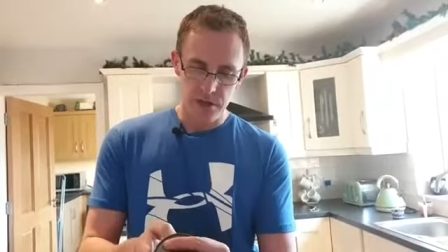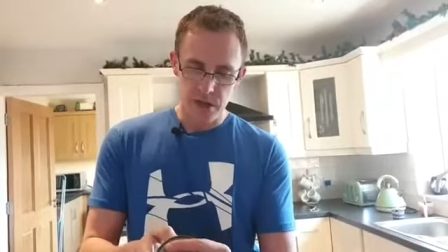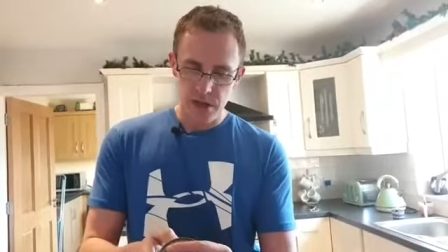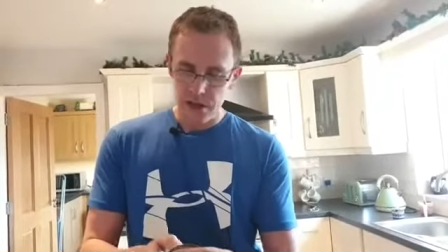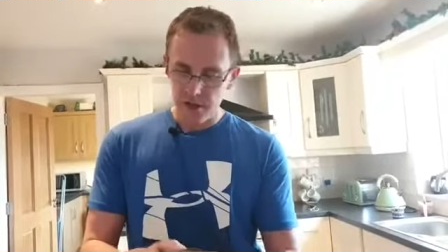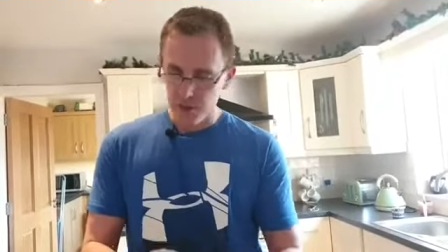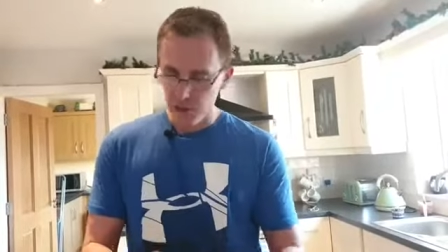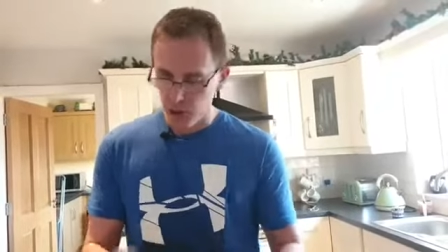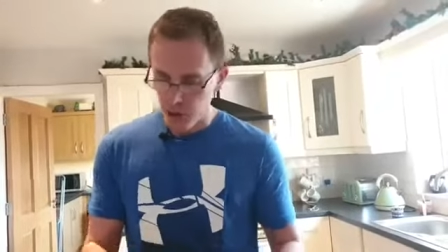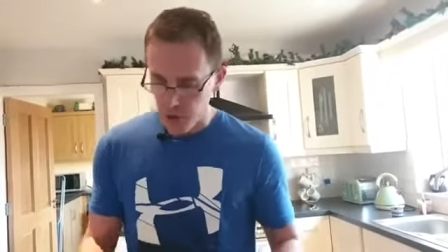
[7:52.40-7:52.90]

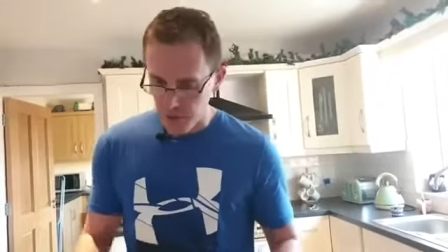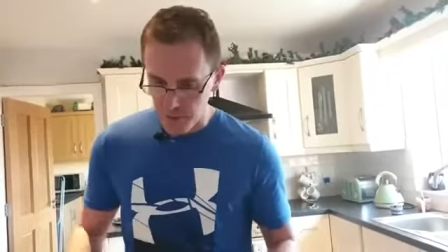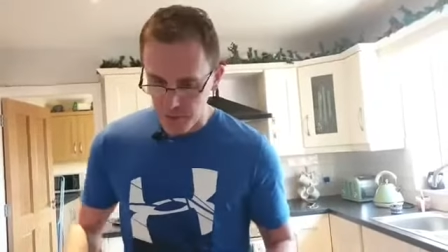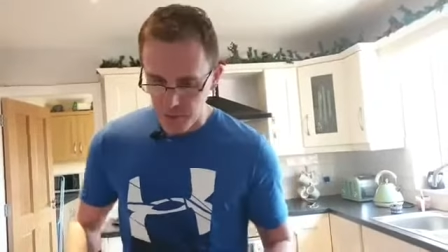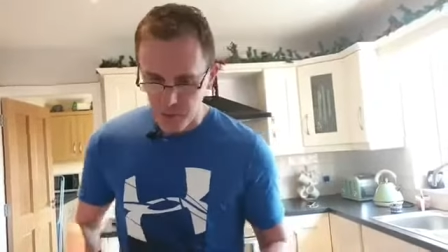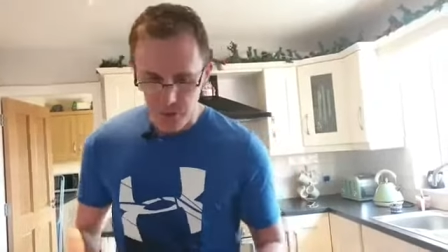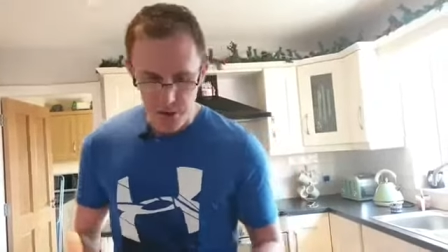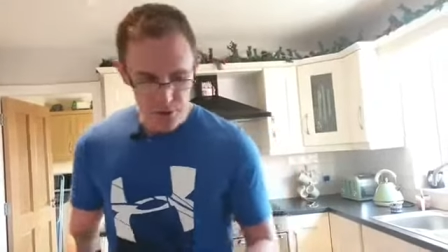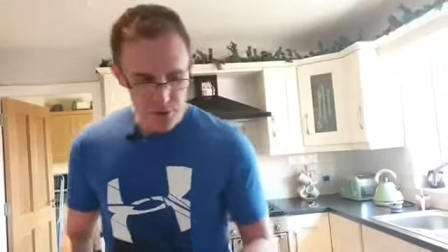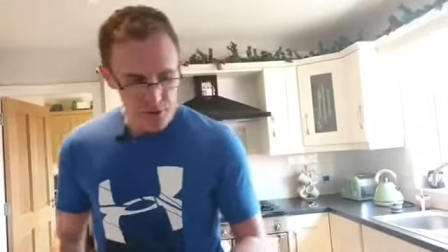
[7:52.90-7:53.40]
So
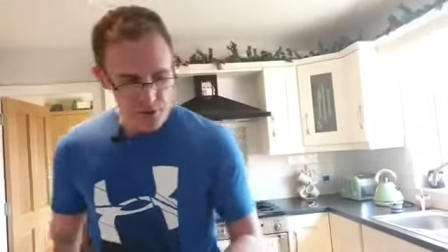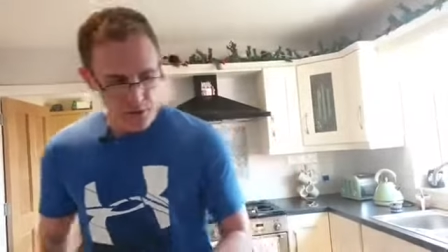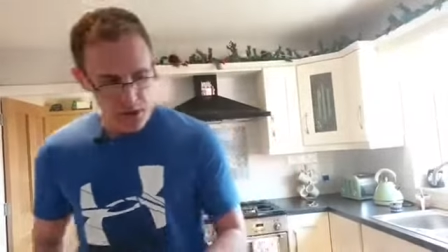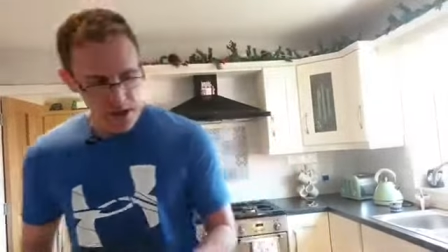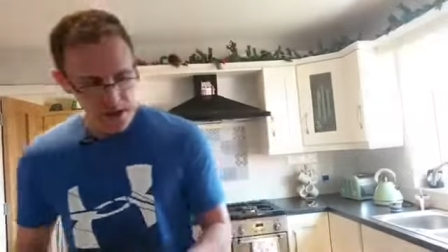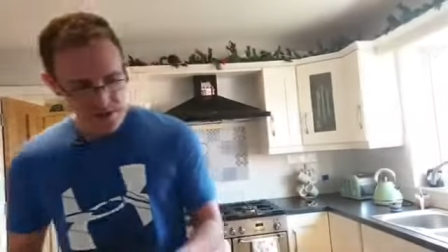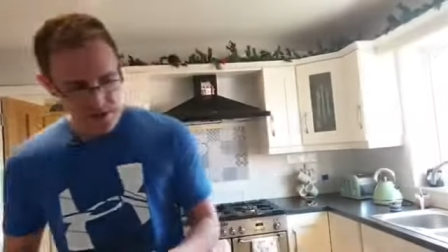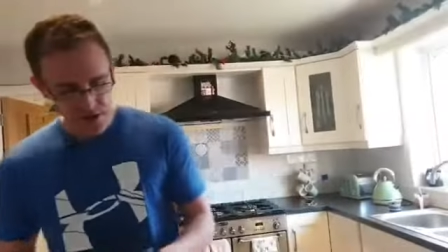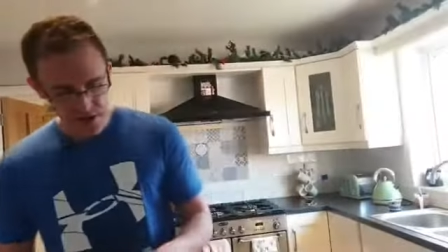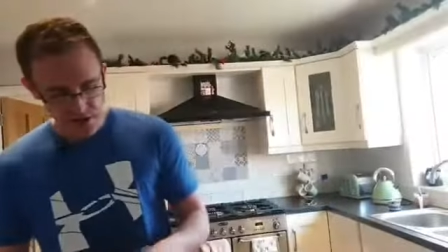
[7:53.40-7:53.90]
if we do the
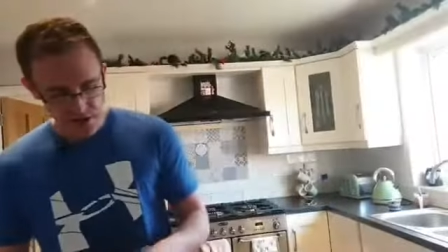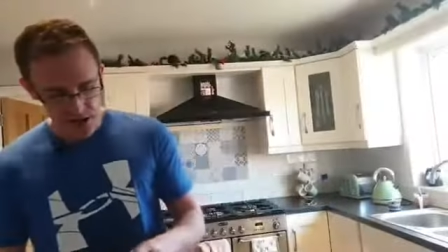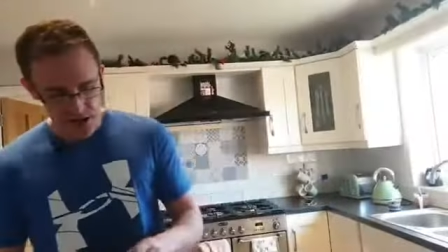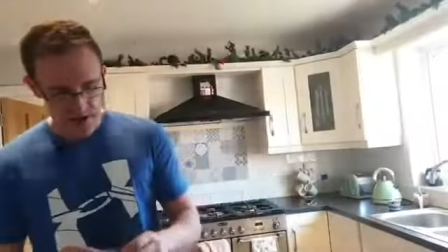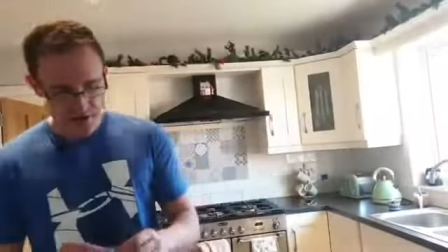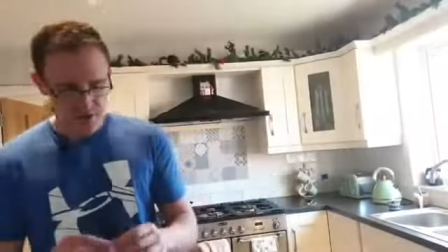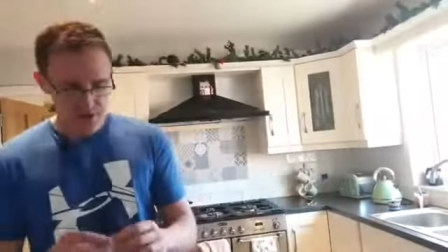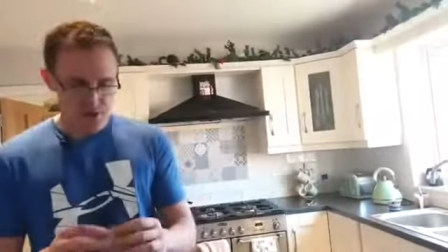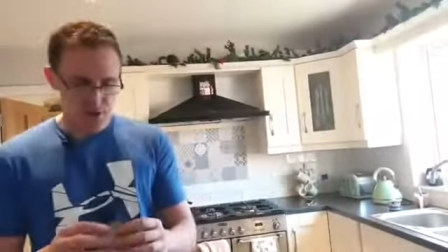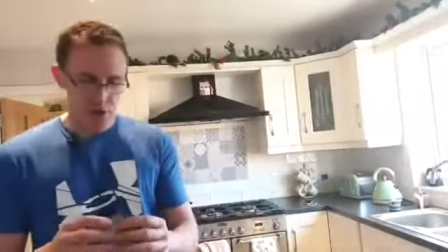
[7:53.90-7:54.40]
maths on
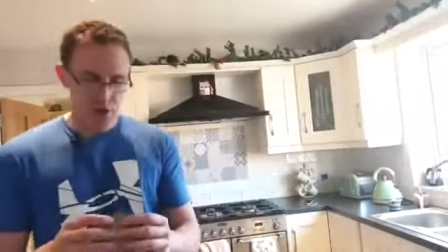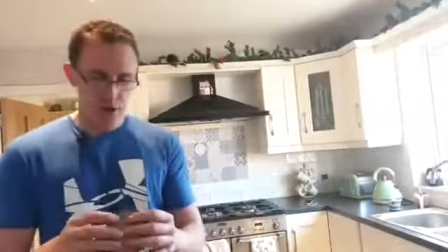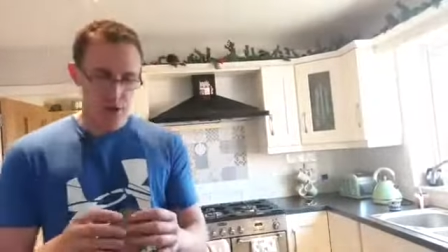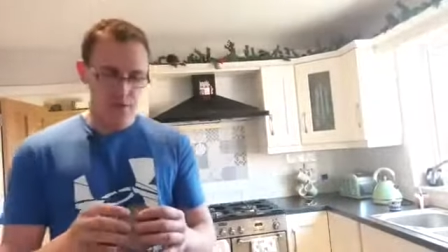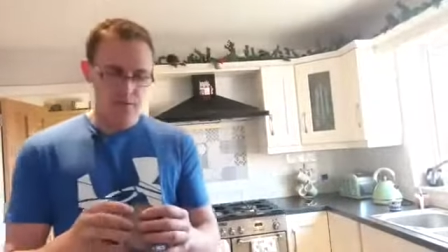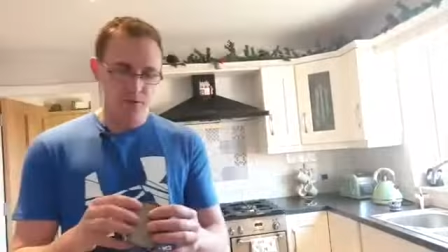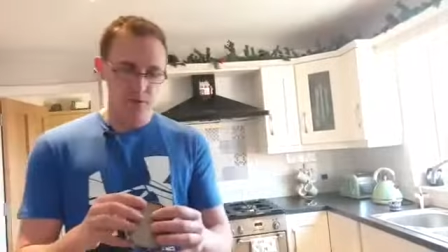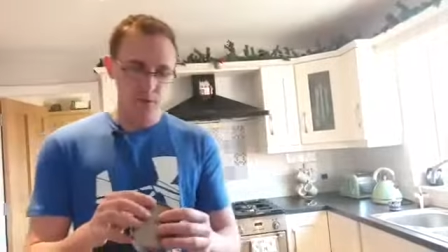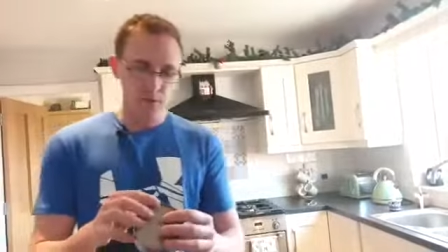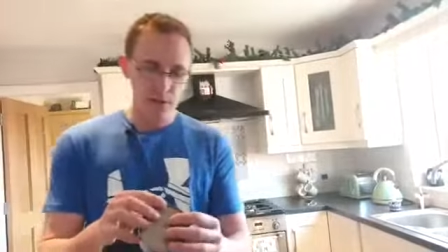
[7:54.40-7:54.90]
that,
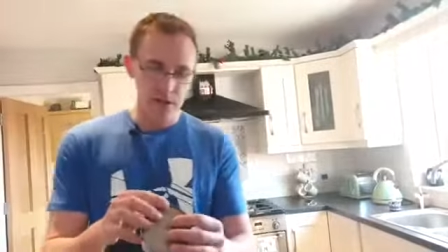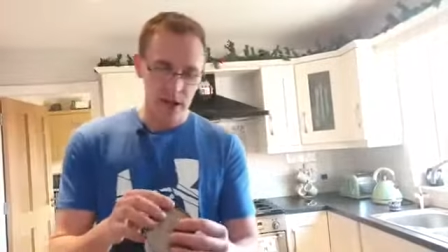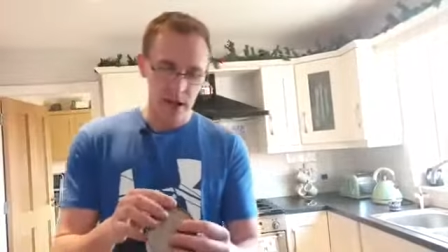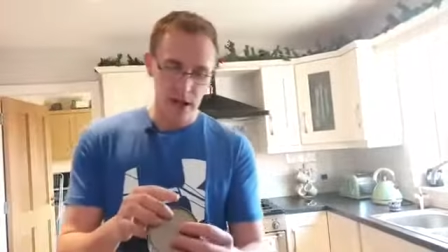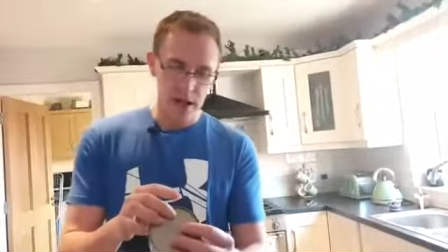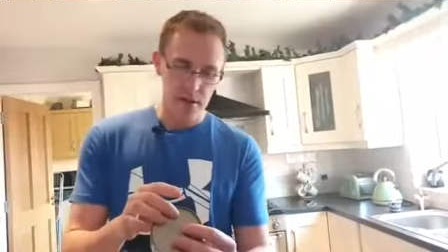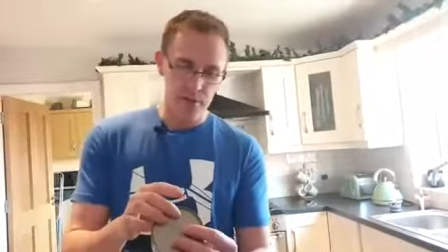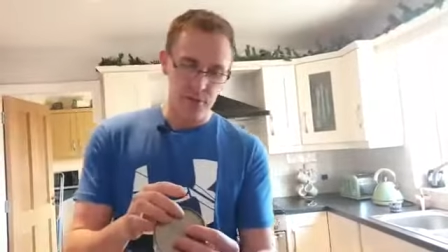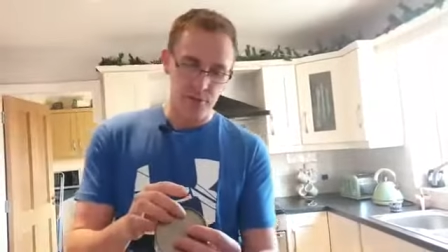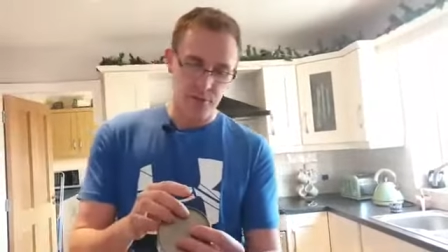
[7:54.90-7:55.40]
so we
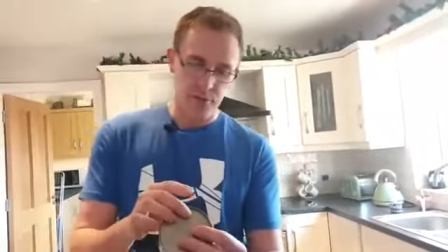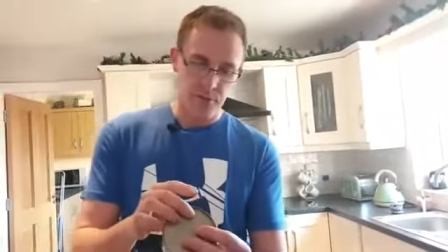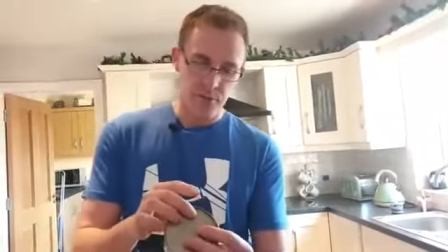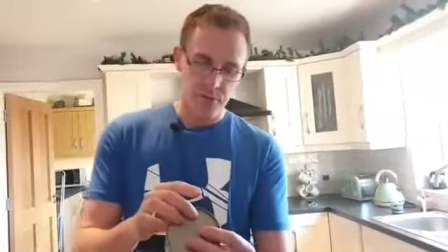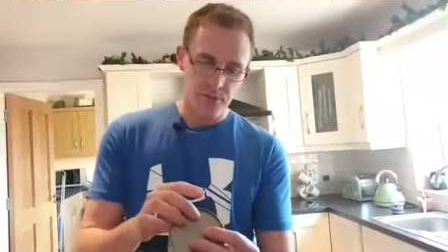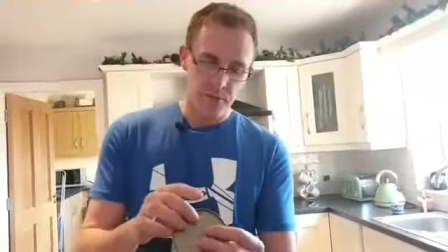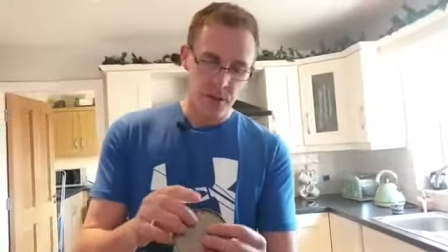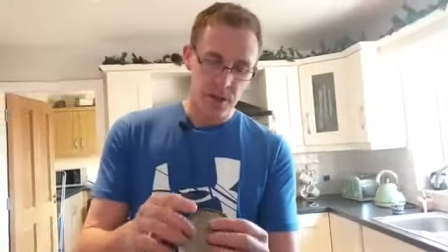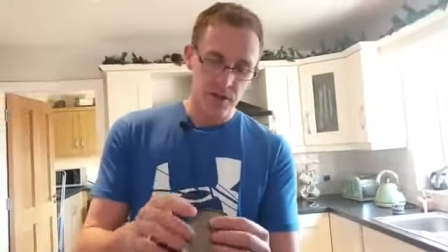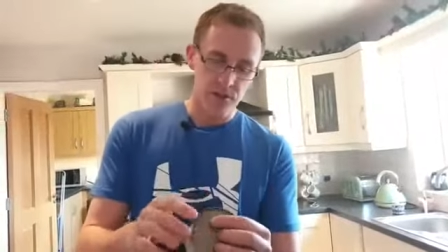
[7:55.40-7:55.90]
have,
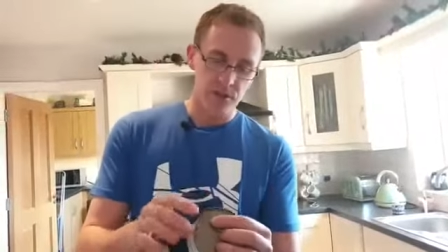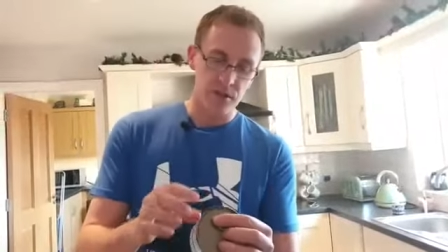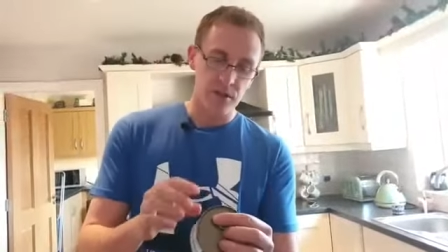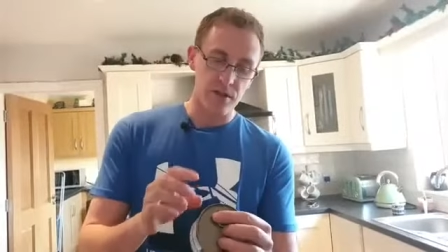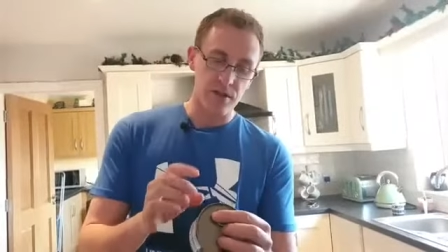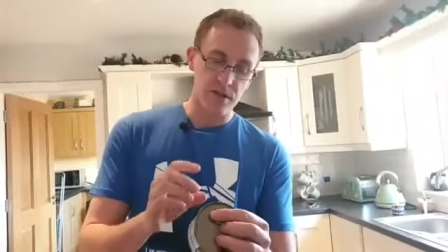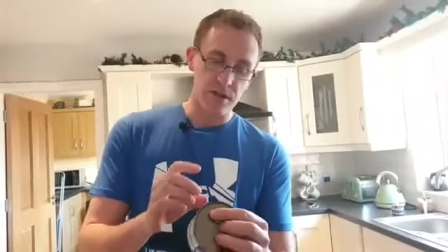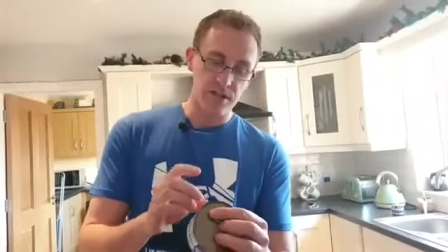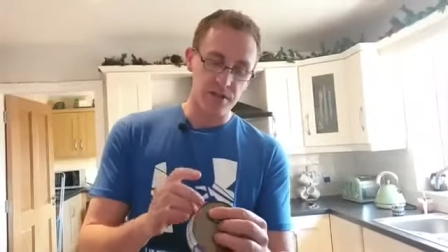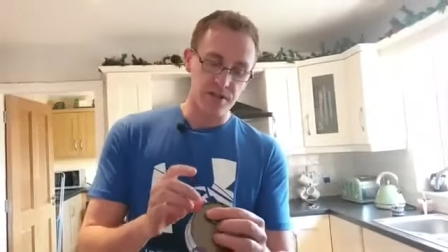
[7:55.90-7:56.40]
so
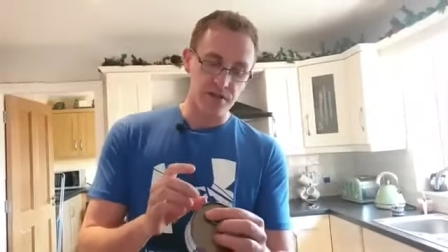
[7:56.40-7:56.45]
that